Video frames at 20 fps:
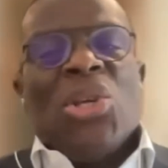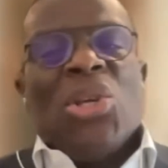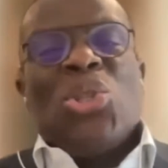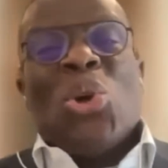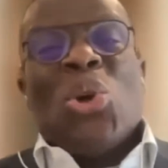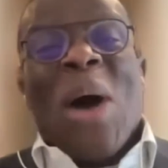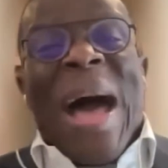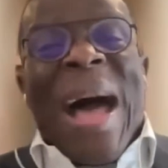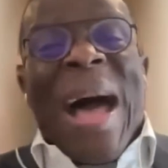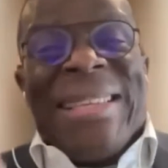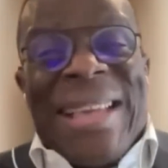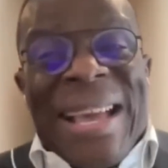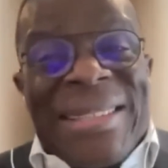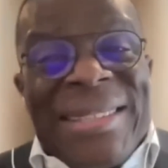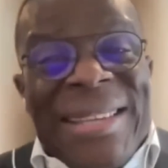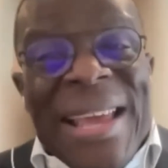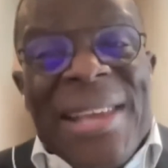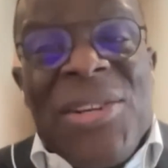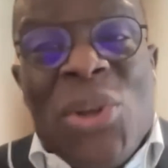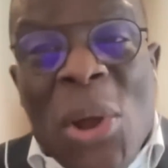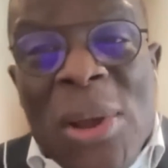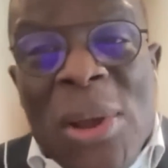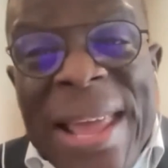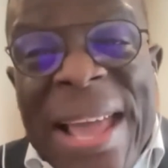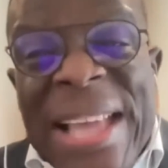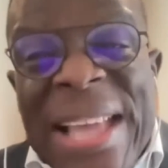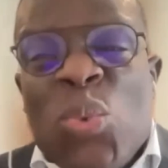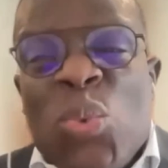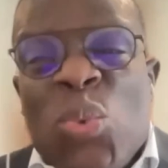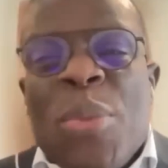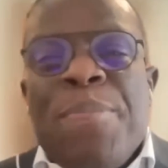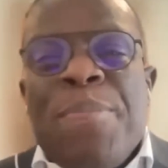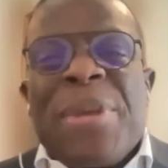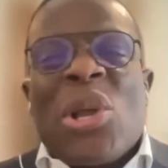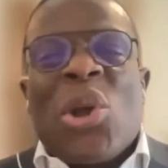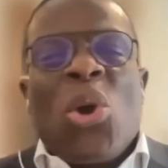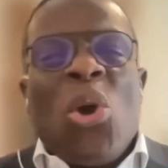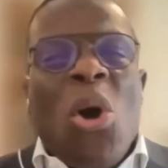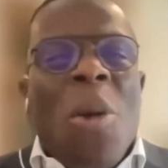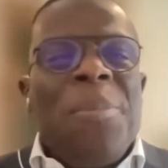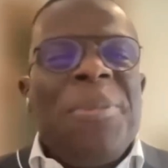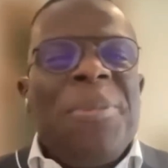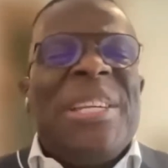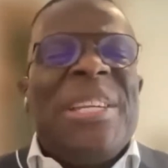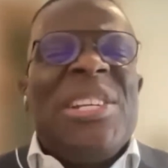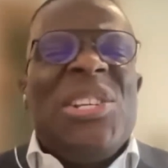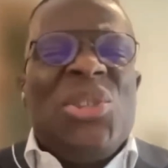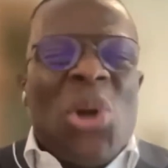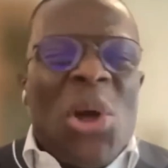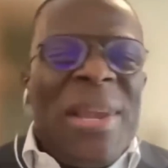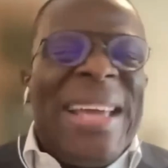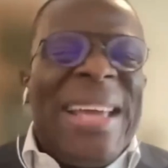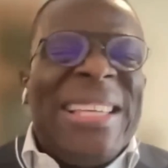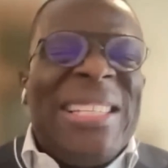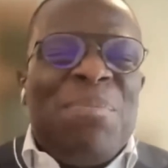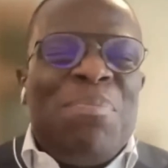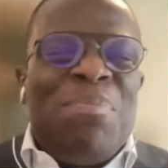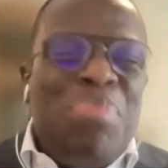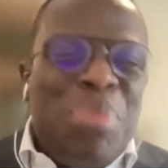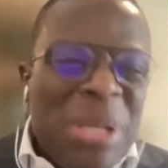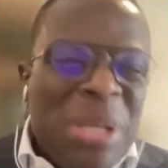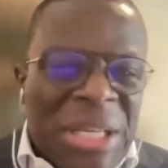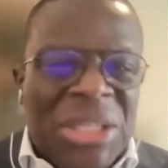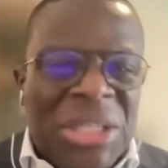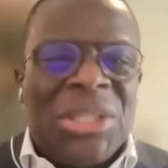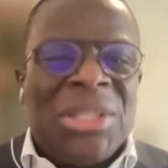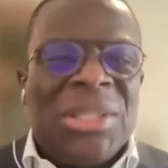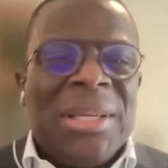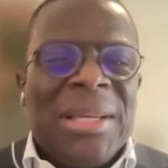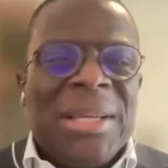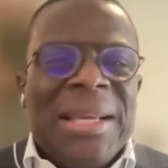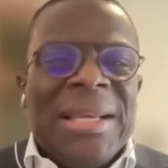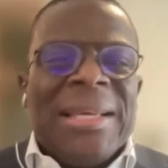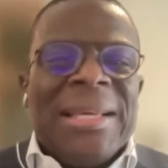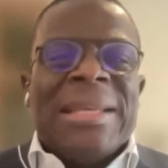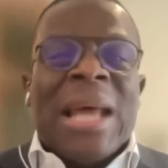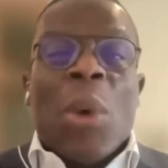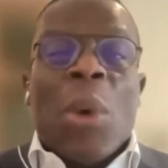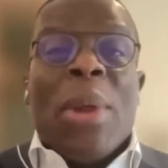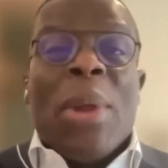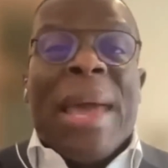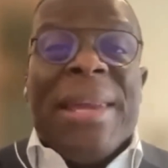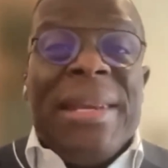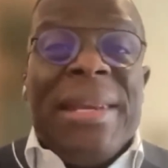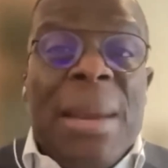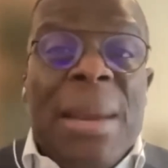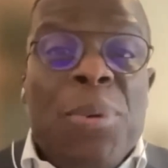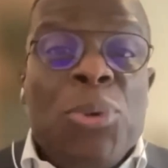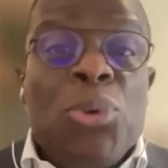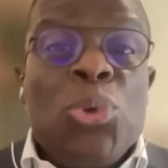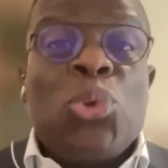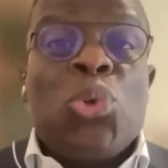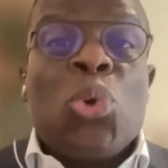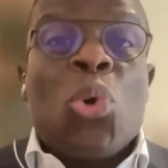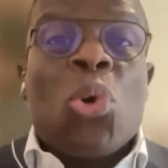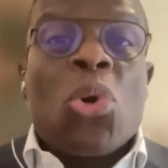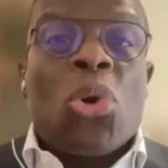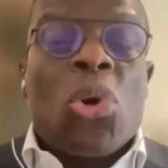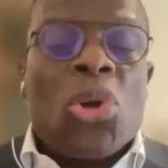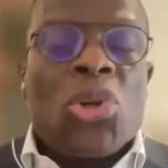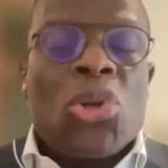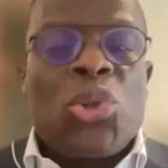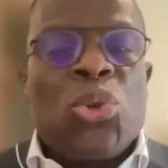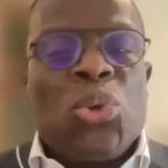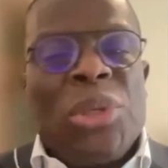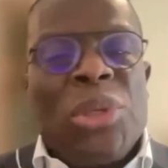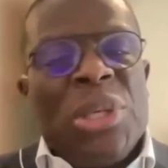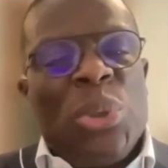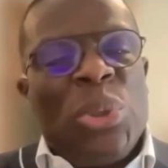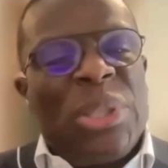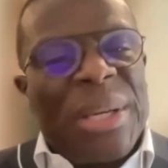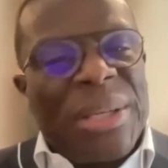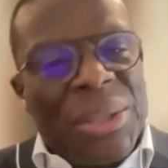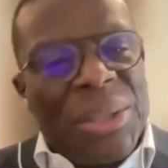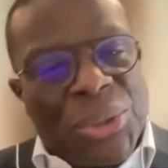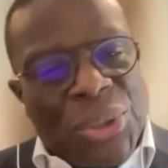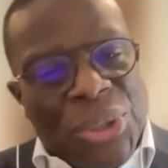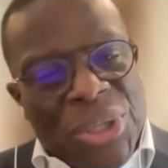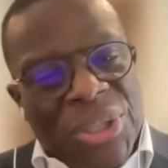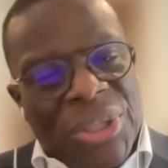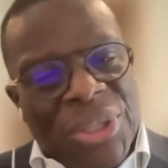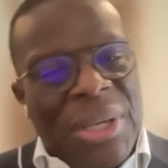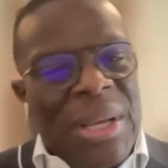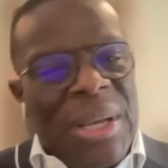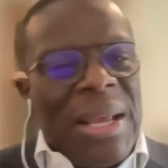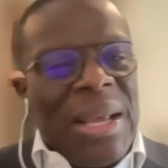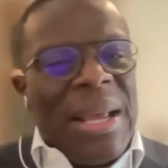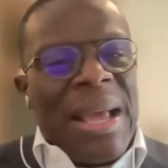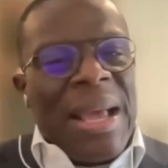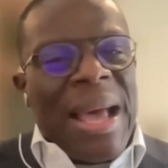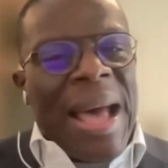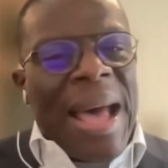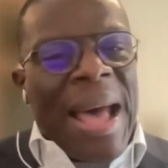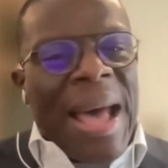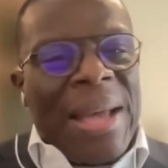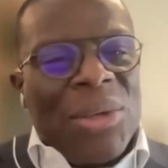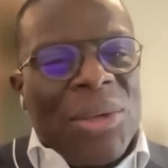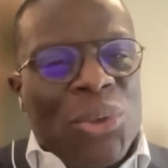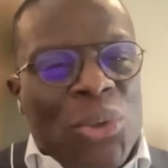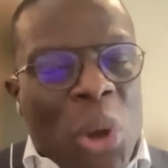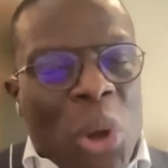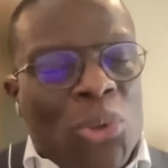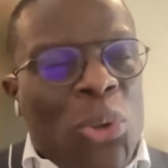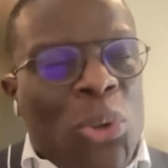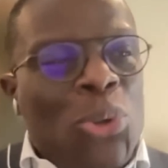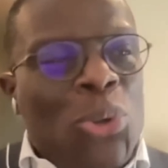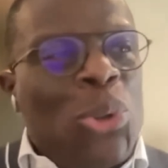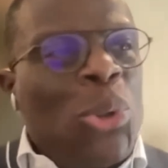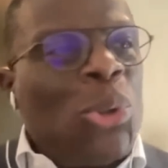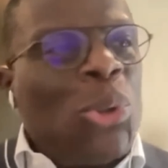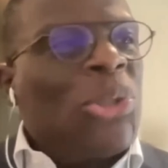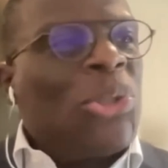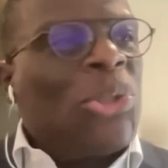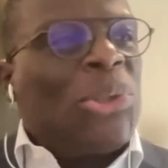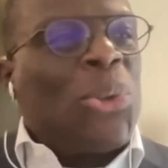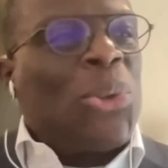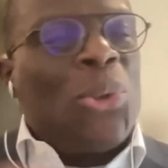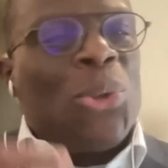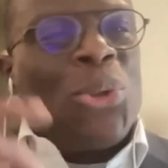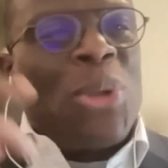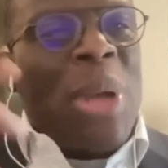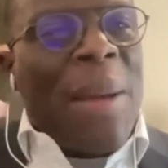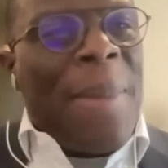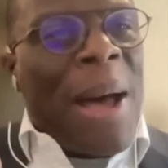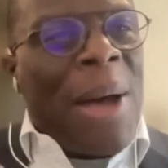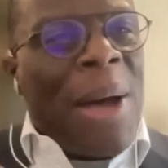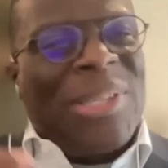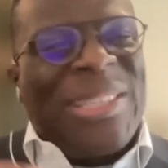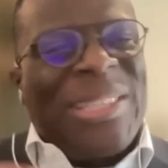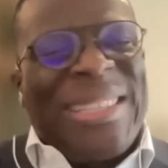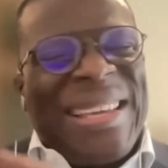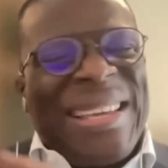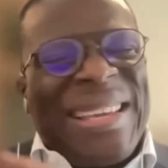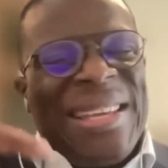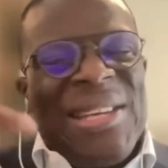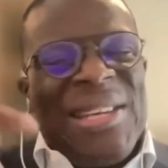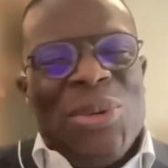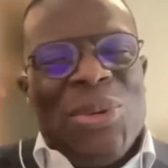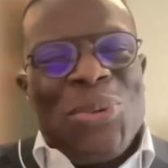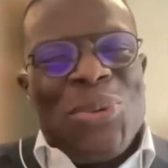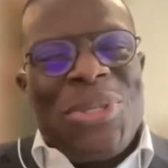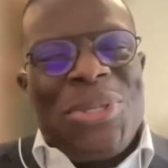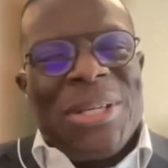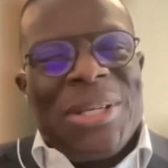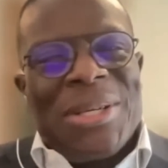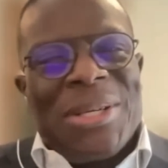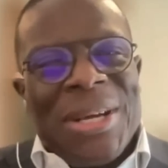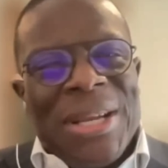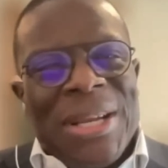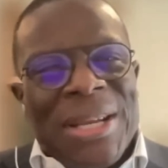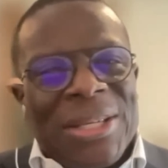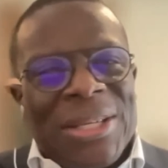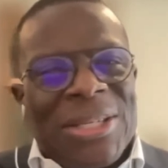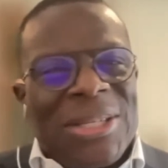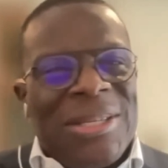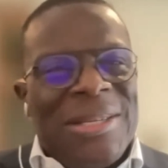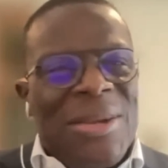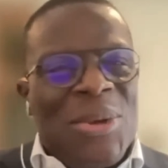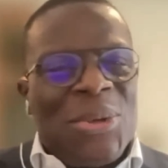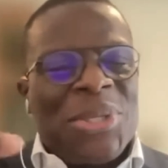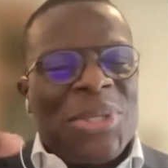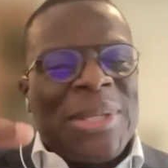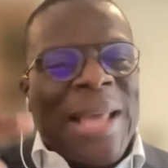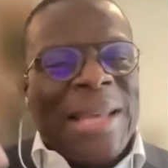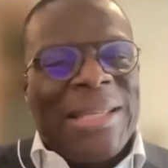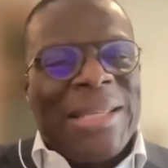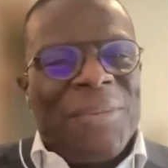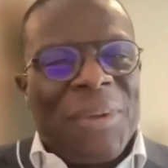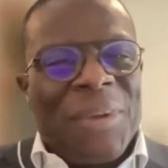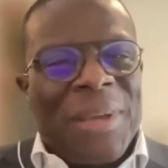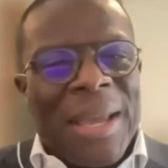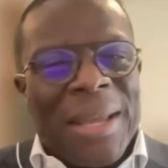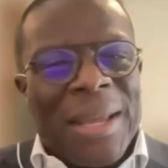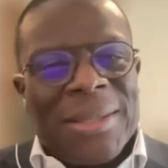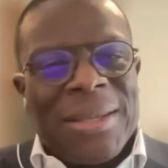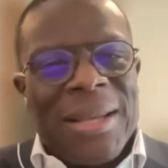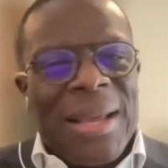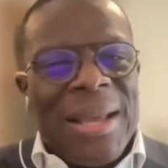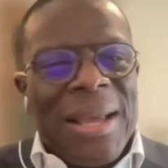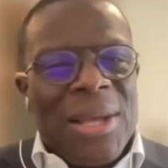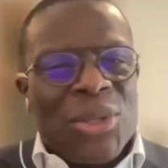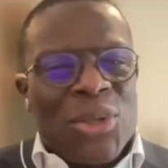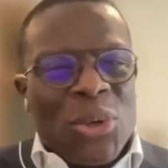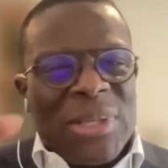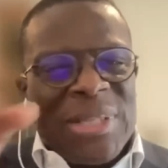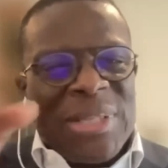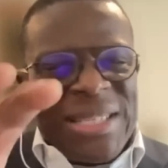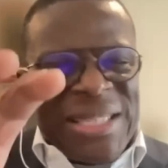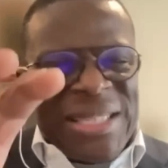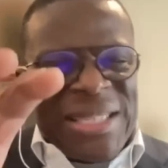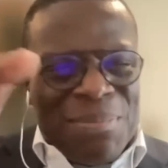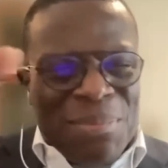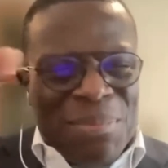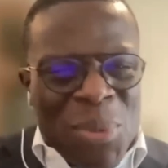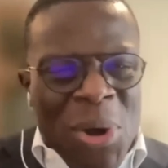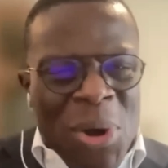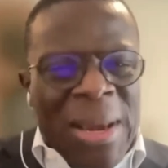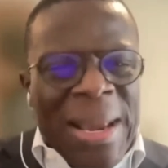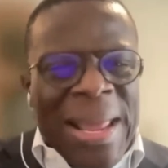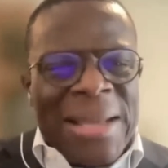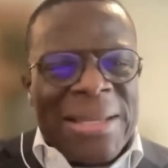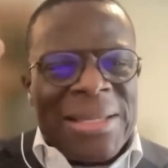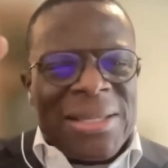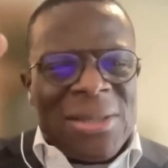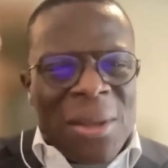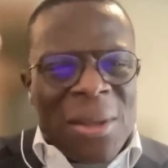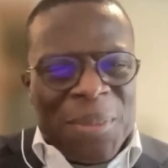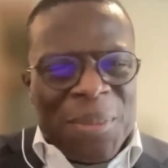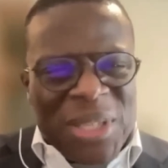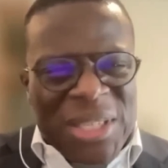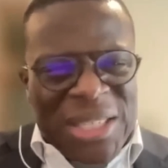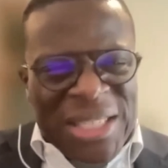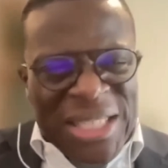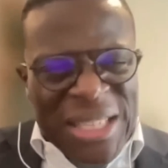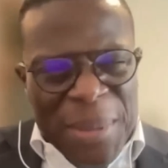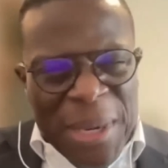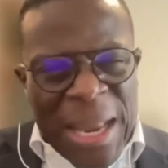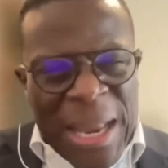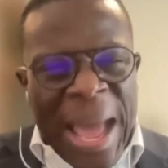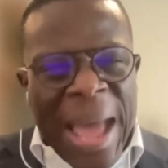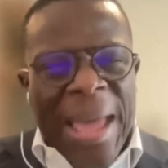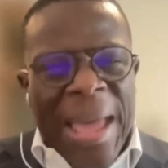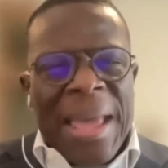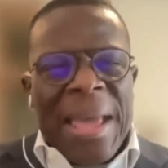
Your adjacent knowledge will become the knowledge bridge that will enable you to cross to new territories. Dr. Ojo told you about taking new degrees, new certificates. So this is more or less something similar.